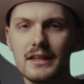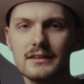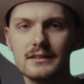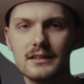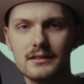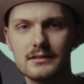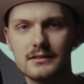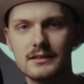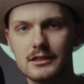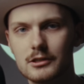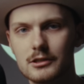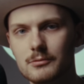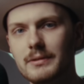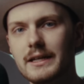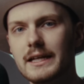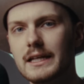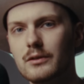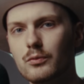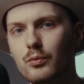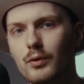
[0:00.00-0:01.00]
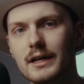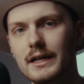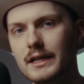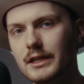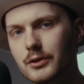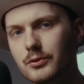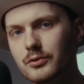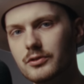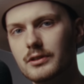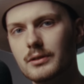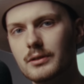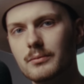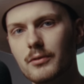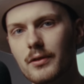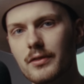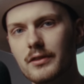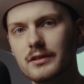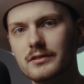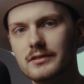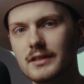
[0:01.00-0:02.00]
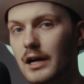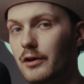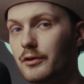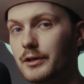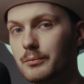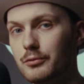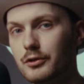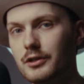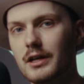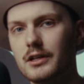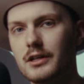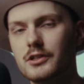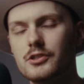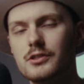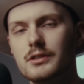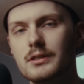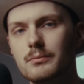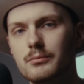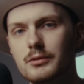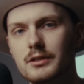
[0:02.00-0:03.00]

that doesn't explain why I used them on this ARRI production in